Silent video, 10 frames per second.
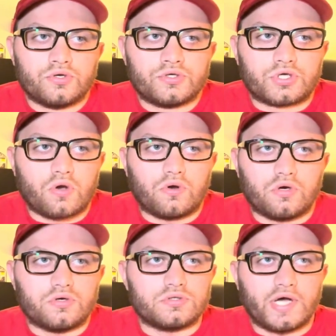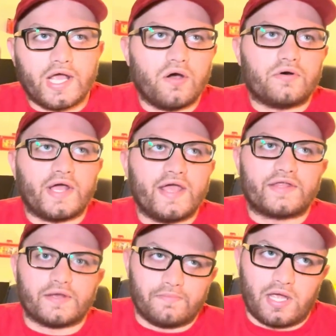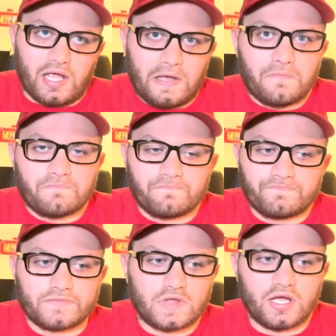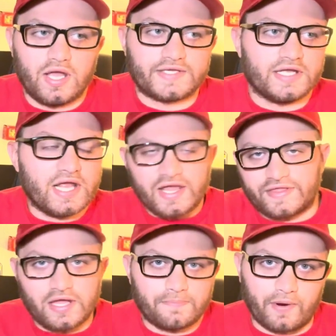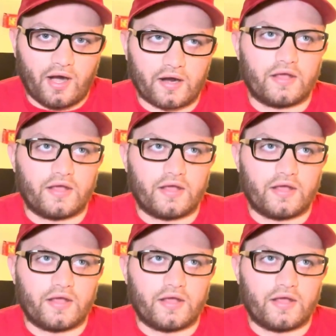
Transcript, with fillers: So, Legoland to me it's a neat theme park.